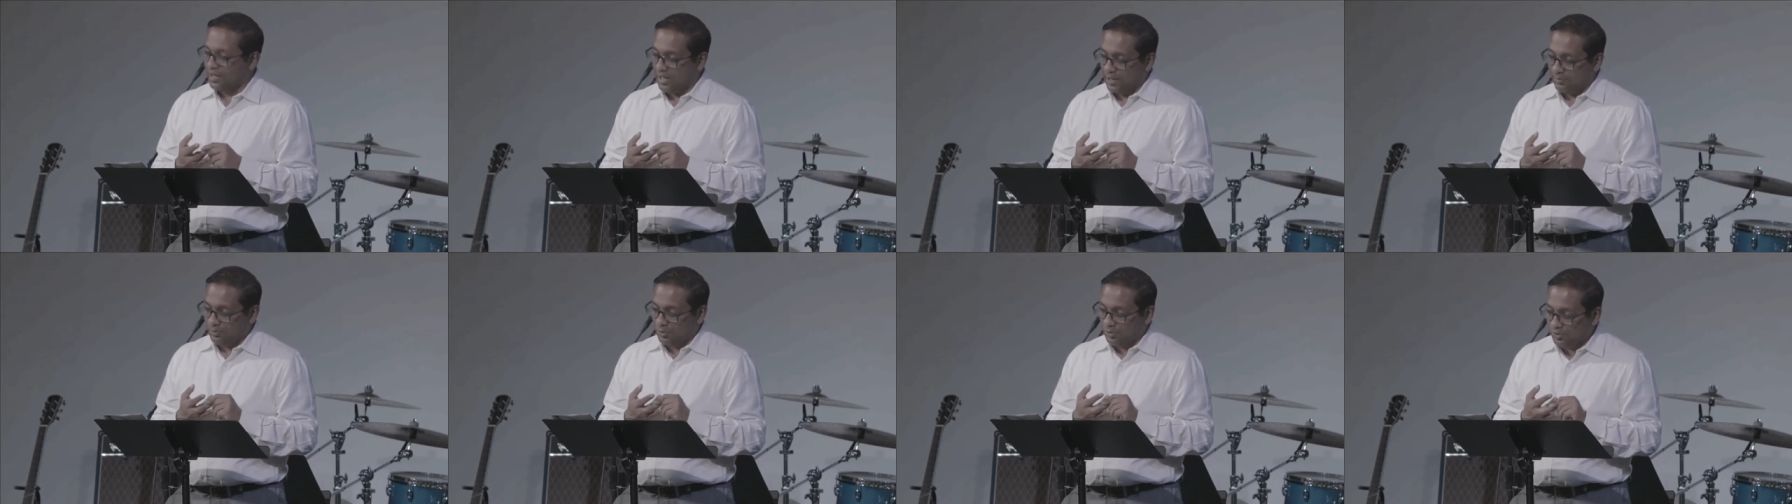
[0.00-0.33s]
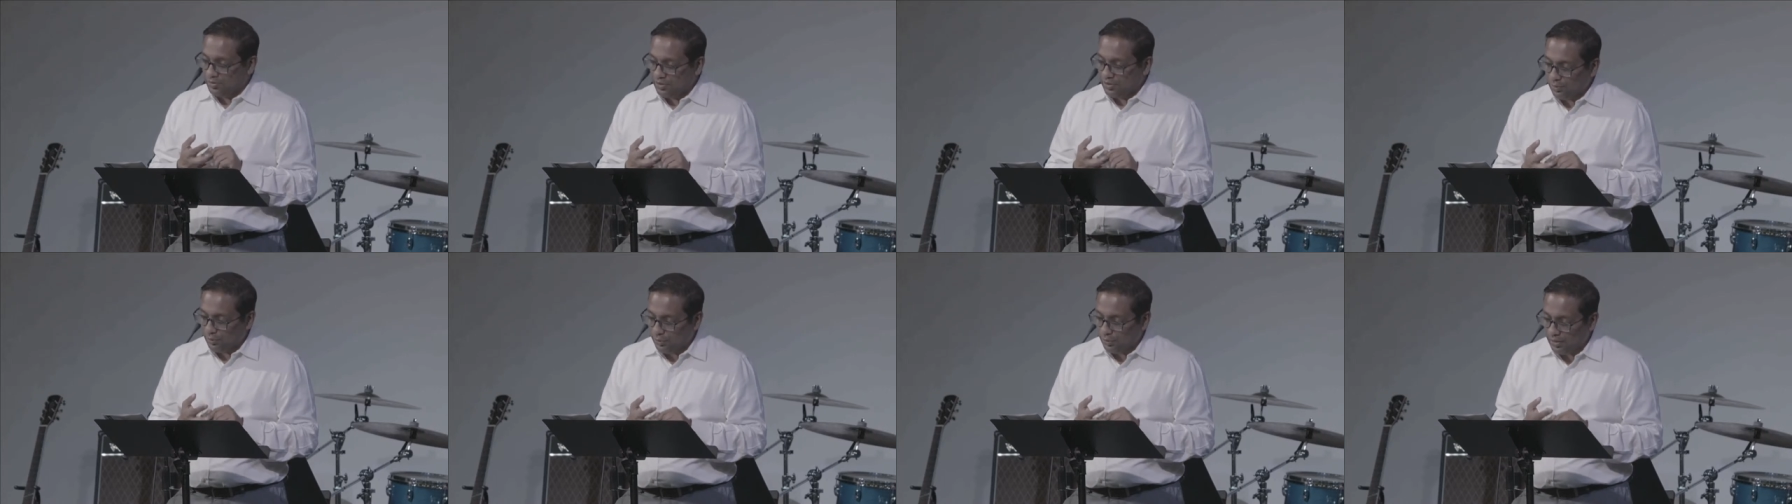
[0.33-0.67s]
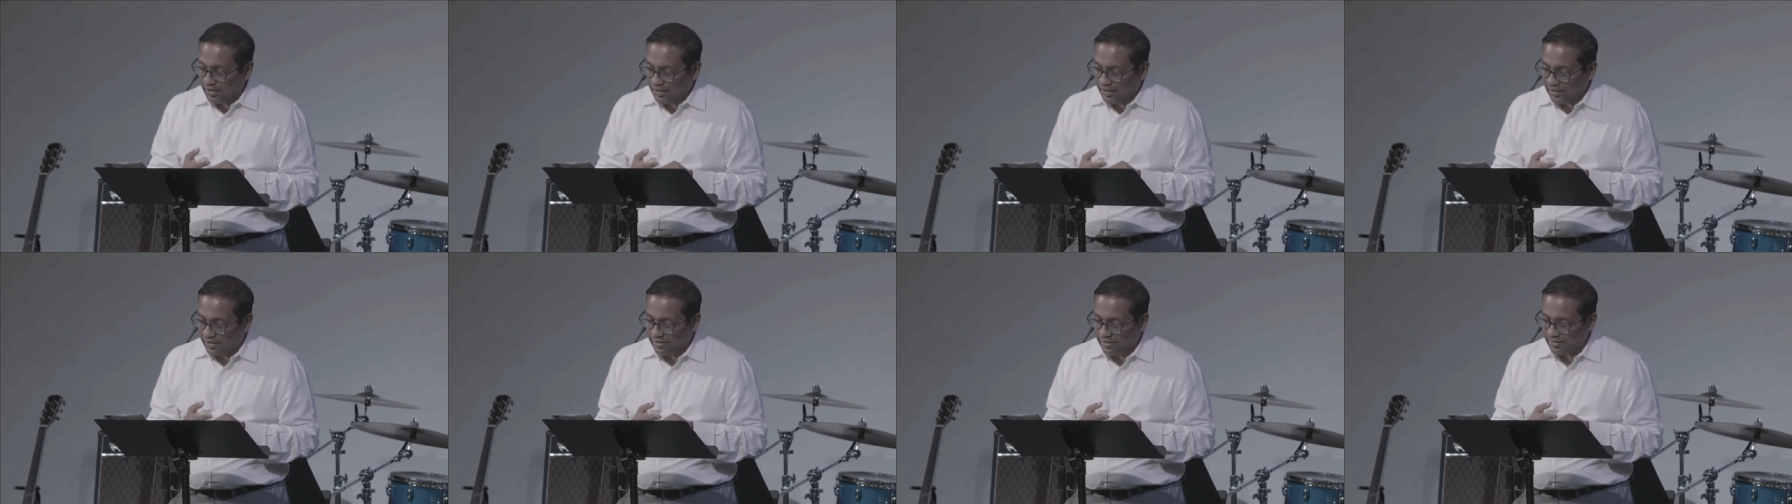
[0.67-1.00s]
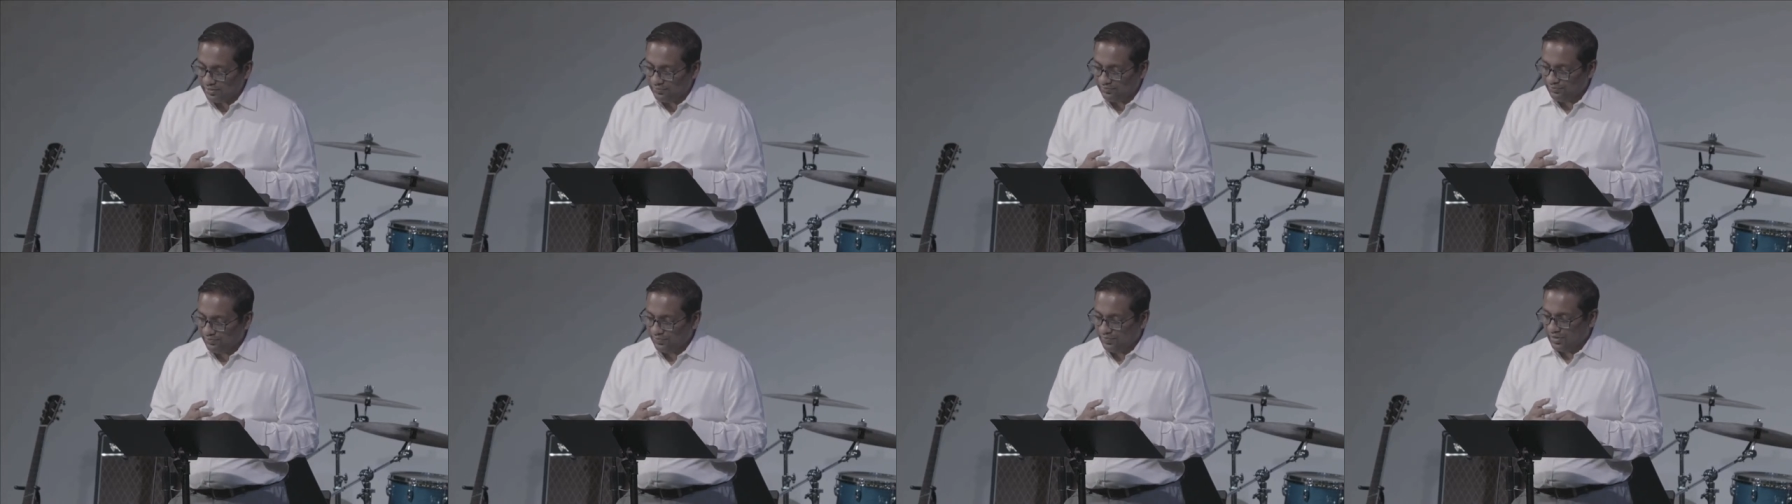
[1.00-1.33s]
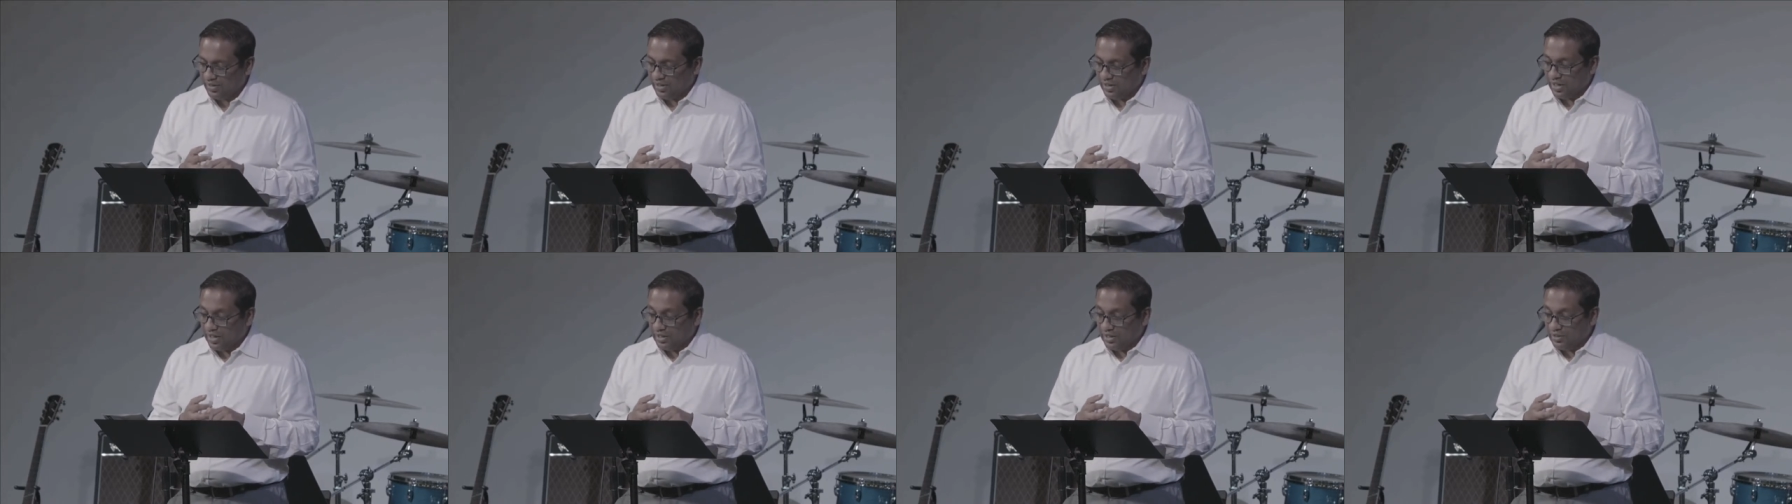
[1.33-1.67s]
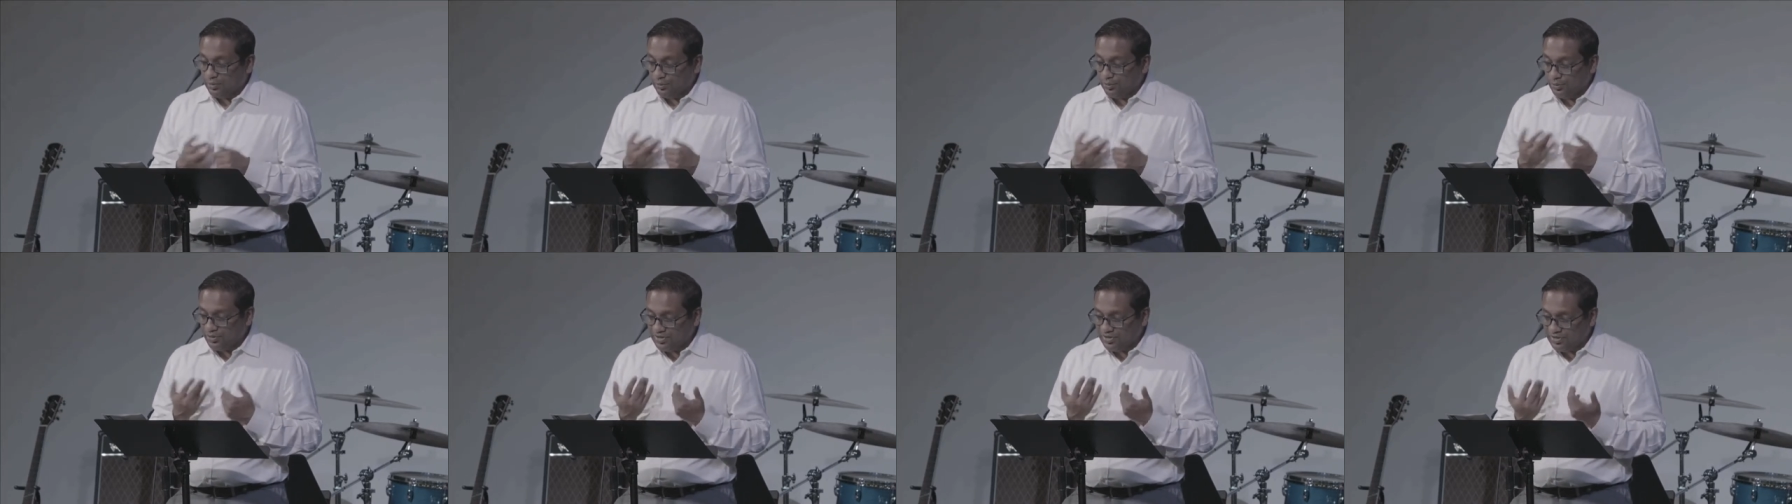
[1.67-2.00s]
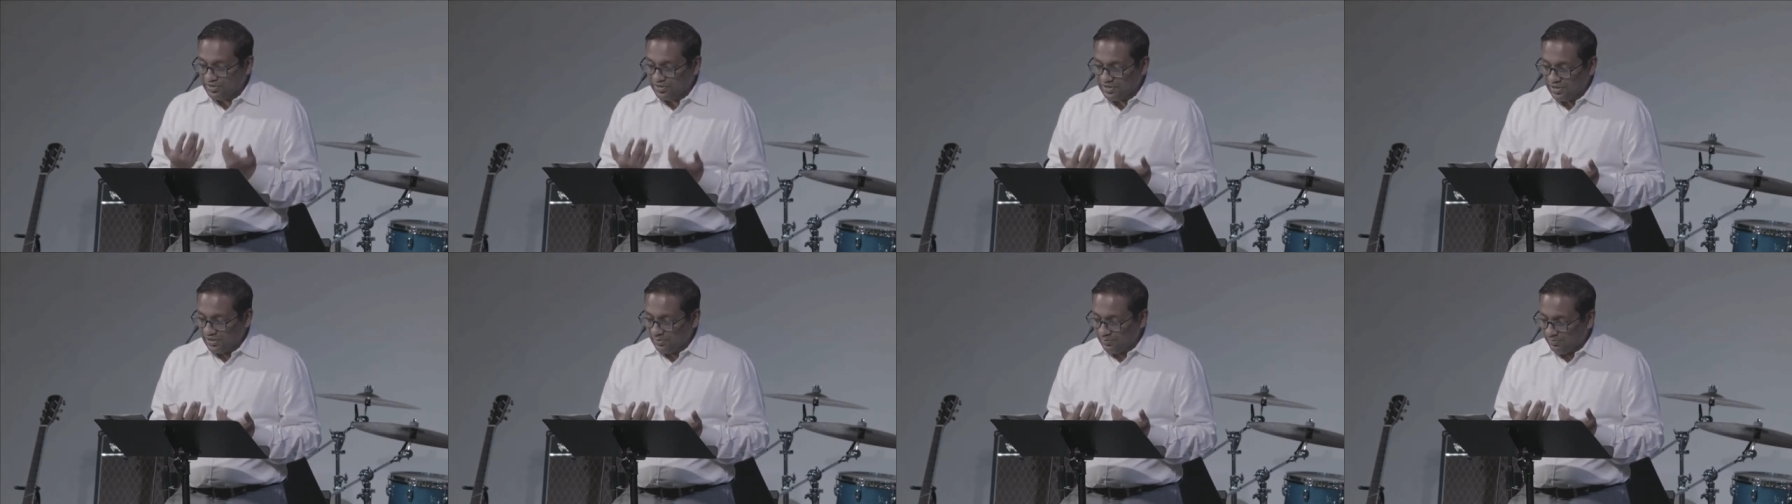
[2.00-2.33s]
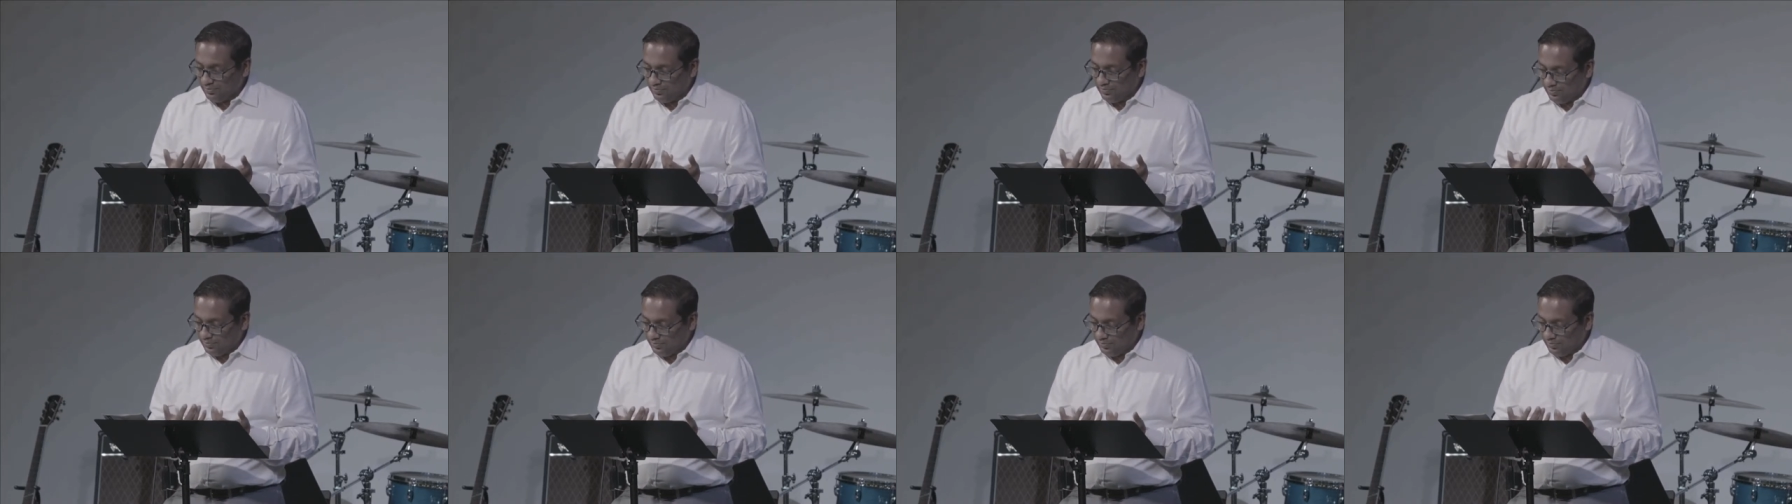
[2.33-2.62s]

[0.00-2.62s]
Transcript: I'm going away, and you will see,